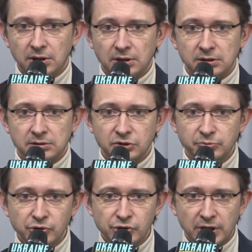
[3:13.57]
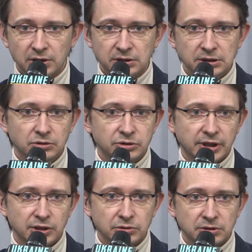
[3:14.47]
the threats of life
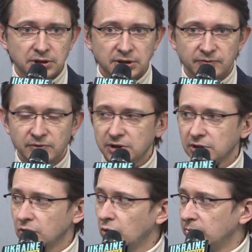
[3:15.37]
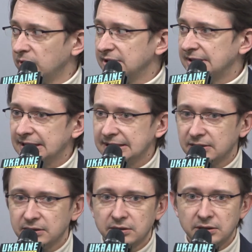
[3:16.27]
and health to those people. This is
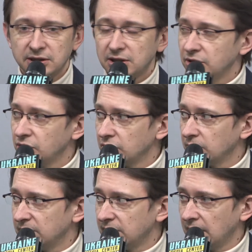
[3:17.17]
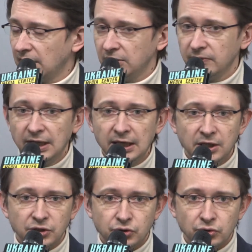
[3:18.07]
why we started
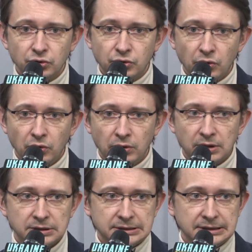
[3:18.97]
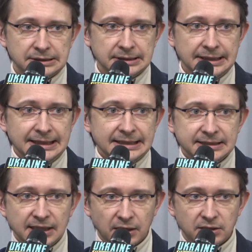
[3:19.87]
working on a number
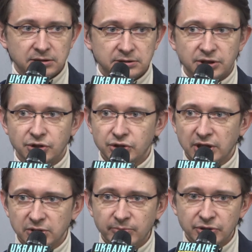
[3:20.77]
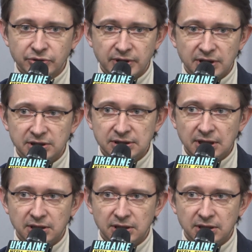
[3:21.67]
of analytical materials